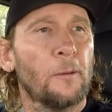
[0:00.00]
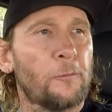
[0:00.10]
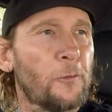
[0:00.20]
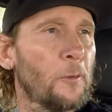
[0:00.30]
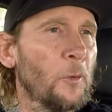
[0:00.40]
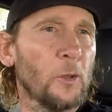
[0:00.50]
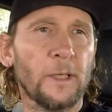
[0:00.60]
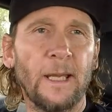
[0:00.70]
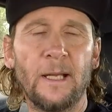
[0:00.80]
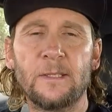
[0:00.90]
From all
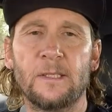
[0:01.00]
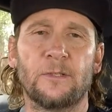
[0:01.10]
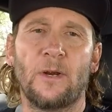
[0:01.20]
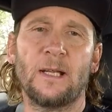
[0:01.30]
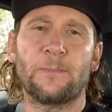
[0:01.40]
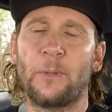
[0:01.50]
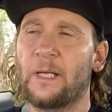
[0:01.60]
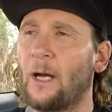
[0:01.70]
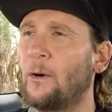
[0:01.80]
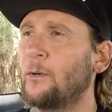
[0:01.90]
accounts, the track's pretty
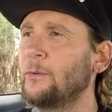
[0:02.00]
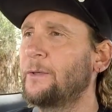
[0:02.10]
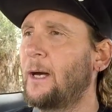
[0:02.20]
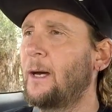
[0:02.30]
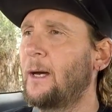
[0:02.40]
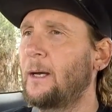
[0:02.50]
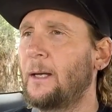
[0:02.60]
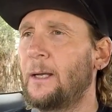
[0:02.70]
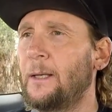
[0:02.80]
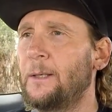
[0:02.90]
cold
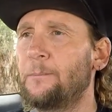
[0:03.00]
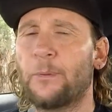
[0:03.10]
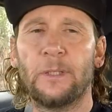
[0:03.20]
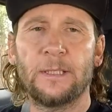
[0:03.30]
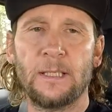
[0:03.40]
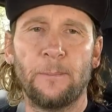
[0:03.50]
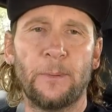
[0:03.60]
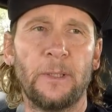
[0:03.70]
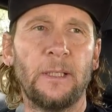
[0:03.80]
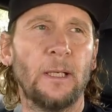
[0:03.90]
and pretty
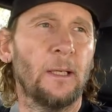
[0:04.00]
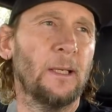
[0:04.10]
slippery,